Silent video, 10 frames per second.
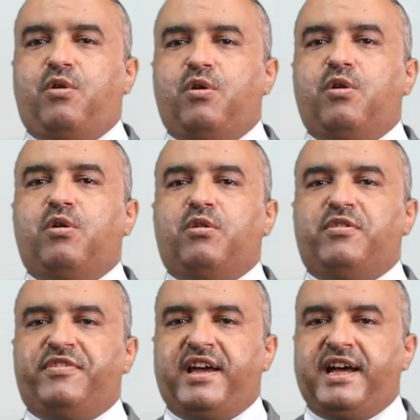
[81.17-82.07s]
all
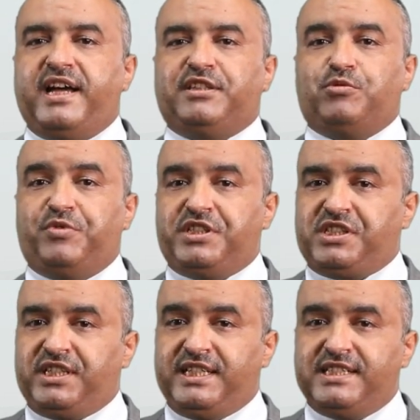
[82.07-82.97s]
that
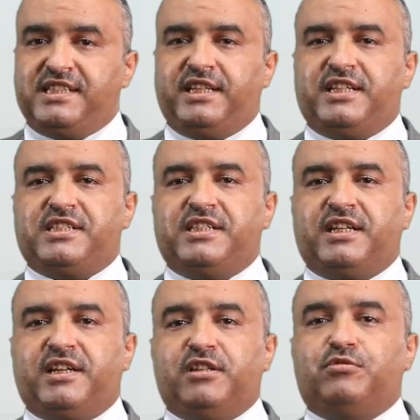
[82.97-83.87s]
which is
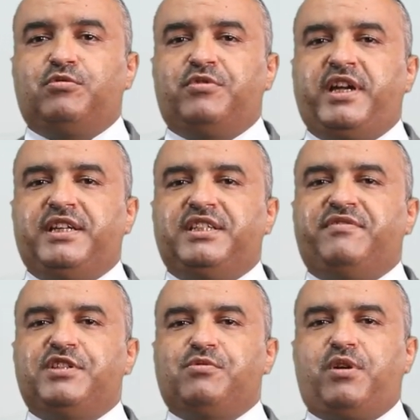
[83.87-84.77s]
external to the
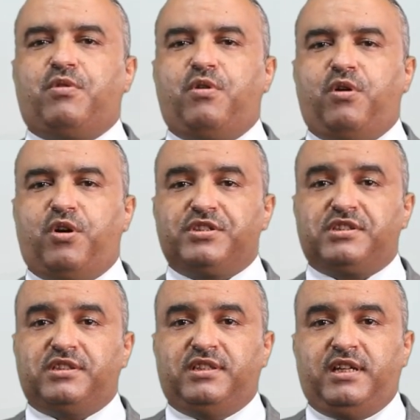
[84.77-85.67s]
individual
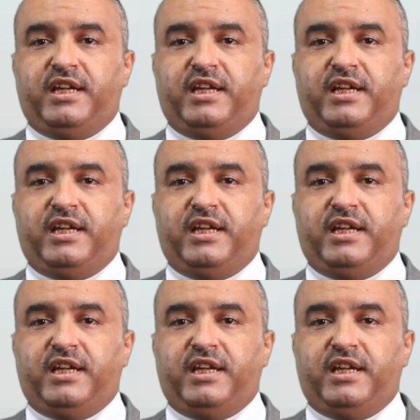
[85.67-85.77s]
host.